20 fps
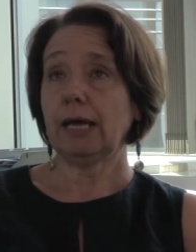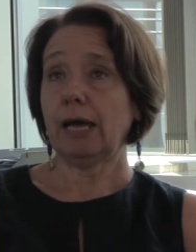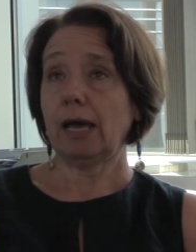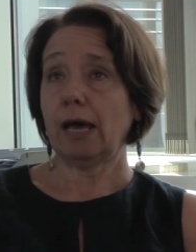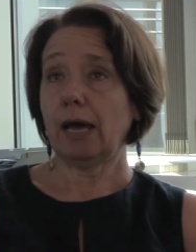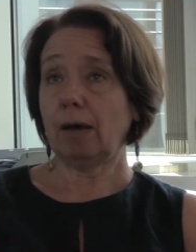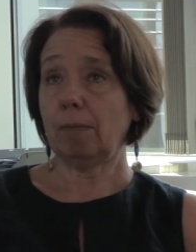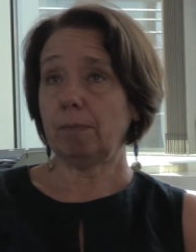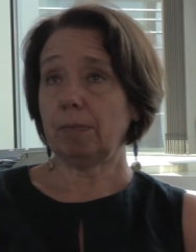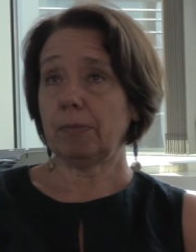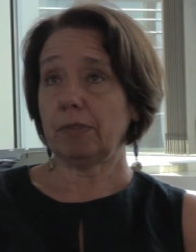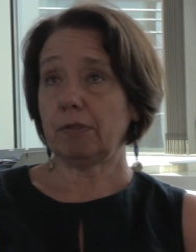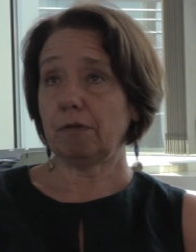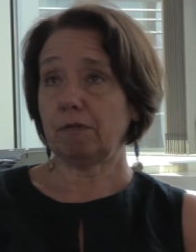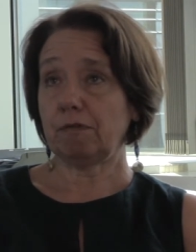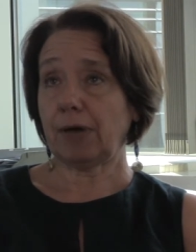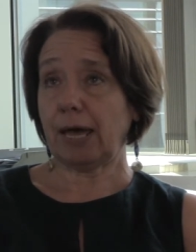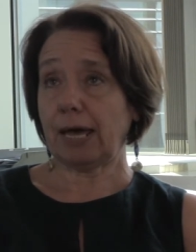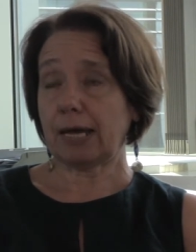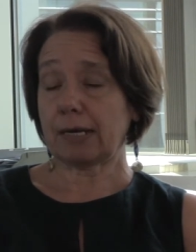Um, the
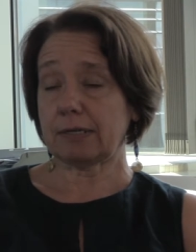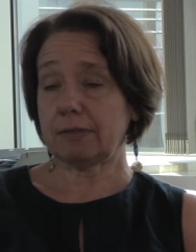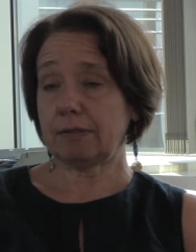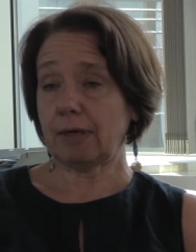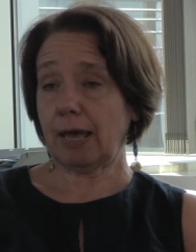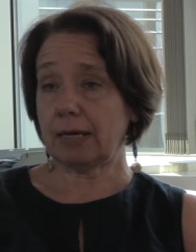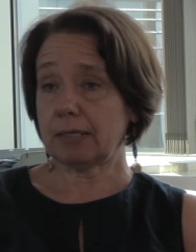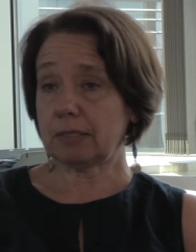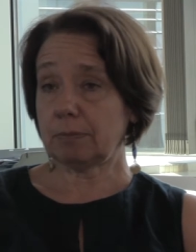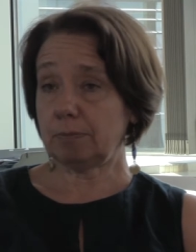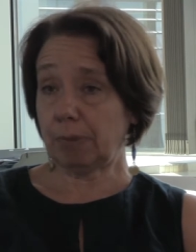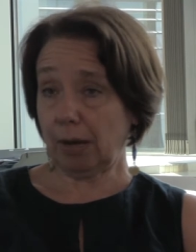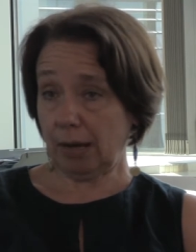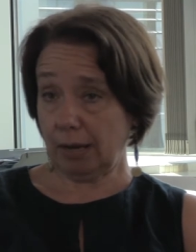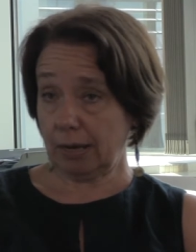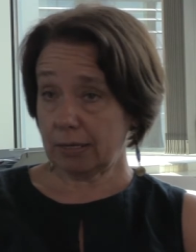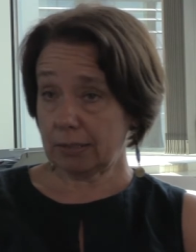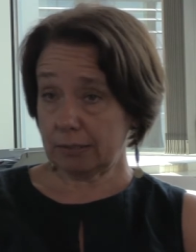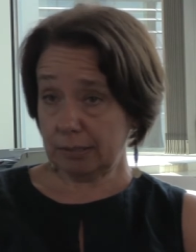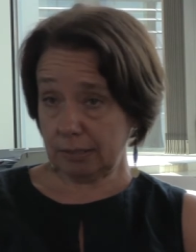fact that
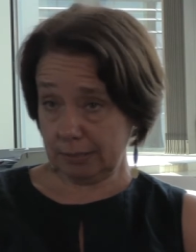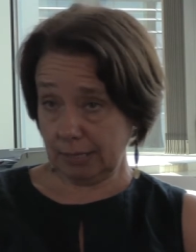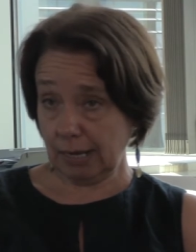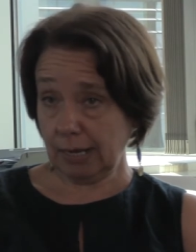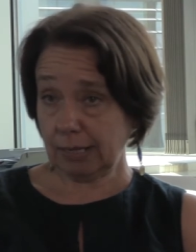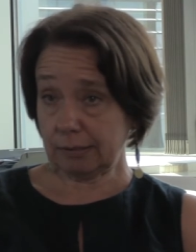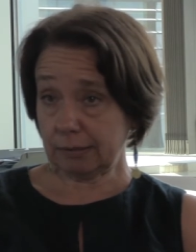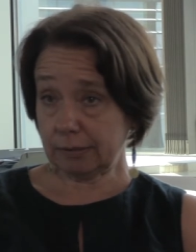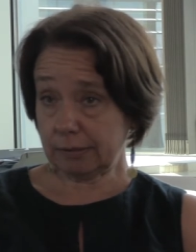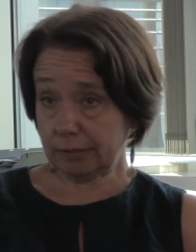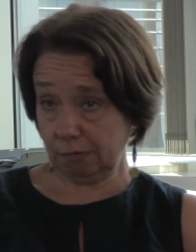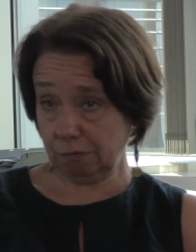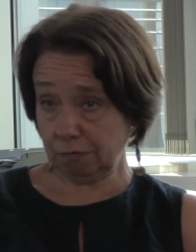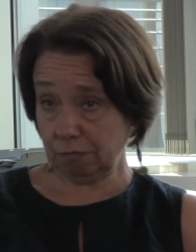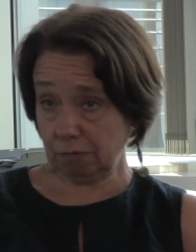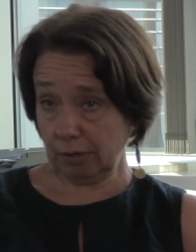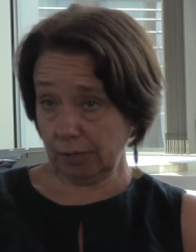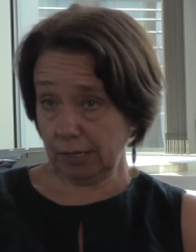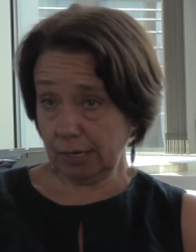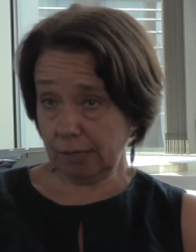bias is handled
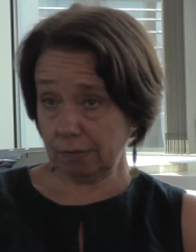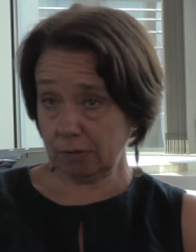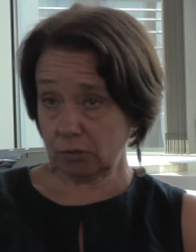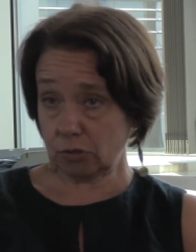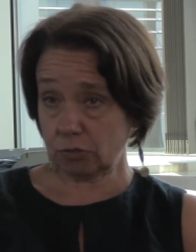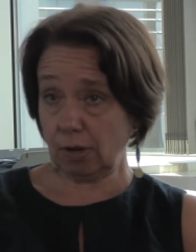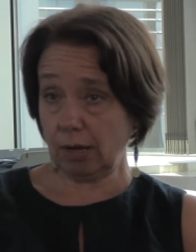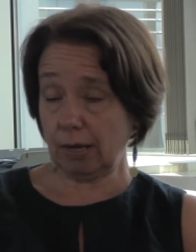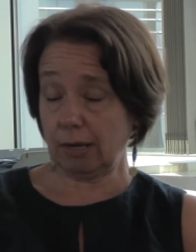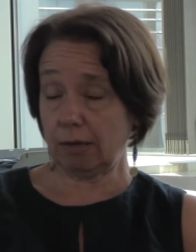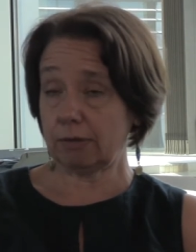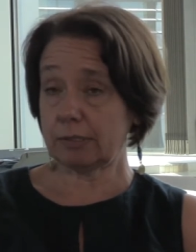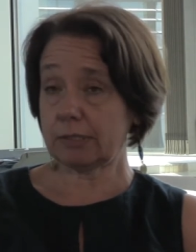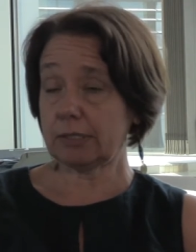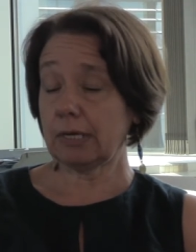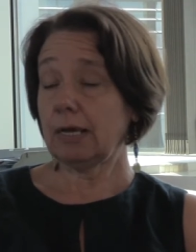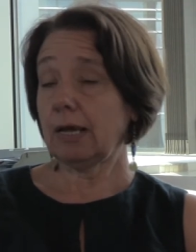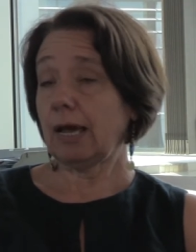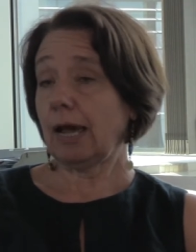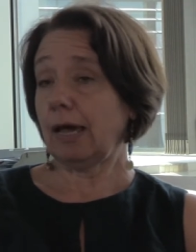differently in the trials